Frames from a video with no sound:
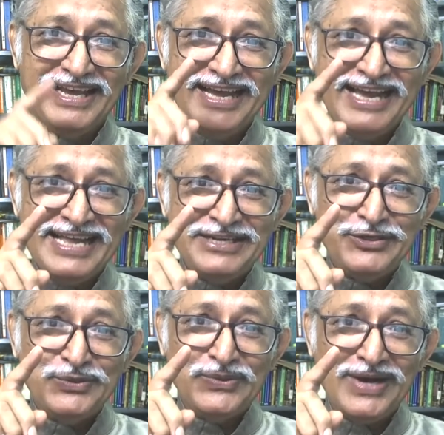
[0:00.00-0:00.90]
And
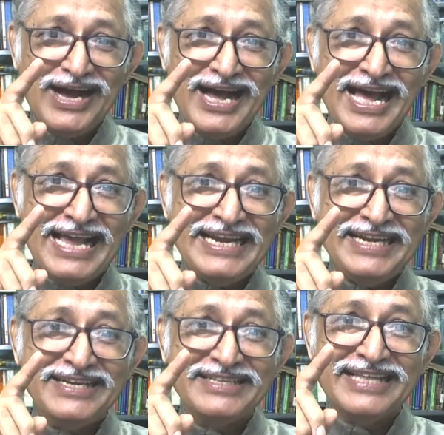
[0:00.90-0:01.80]
to
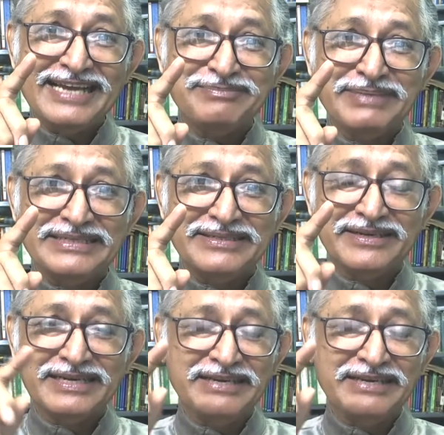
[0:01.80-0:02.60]
hide that bitter,